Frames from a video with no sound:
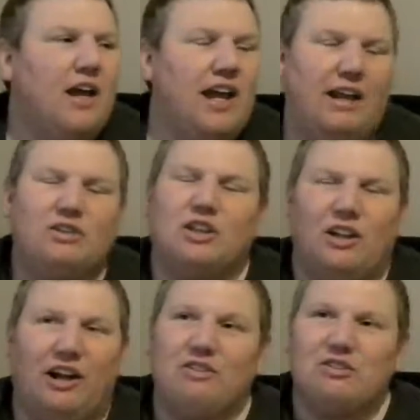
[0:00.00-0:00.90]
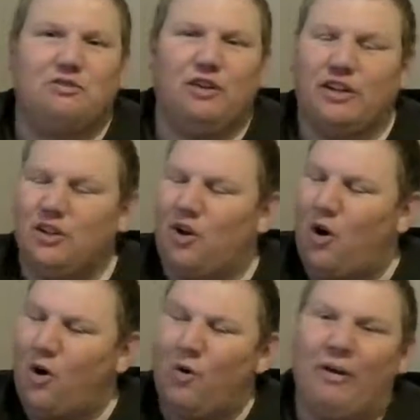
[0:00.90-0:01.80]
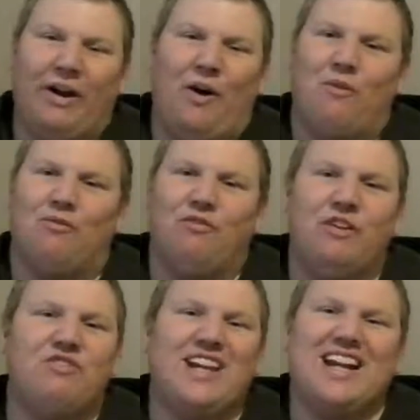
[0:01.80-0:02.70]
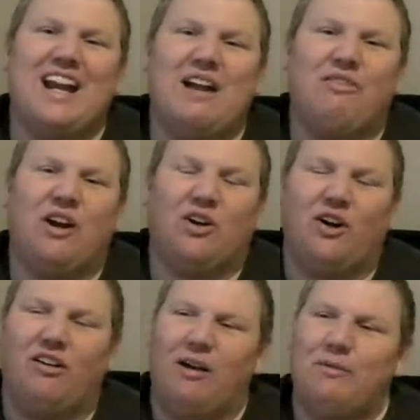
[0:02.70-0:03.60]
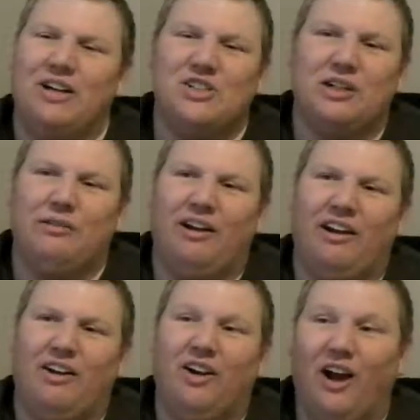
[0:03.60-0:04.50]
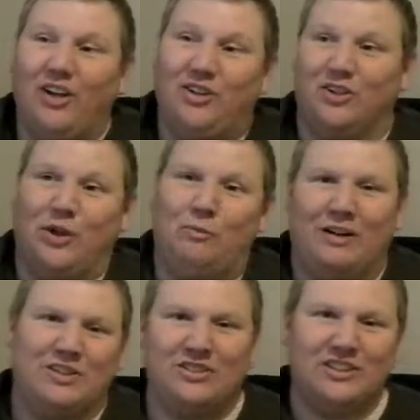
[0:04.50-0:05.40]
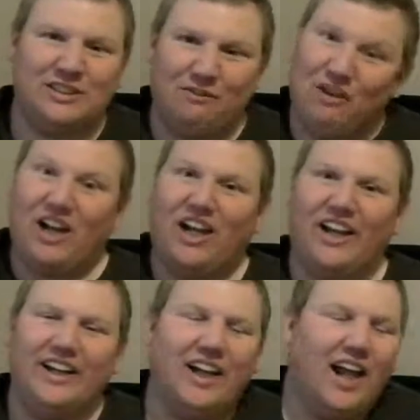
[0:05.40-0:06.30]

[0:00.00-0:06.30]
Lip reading: And I was fucking the whole way home. 15 and a half hour car ride, me and J-Man. I took 2 pictures and said, fuck it.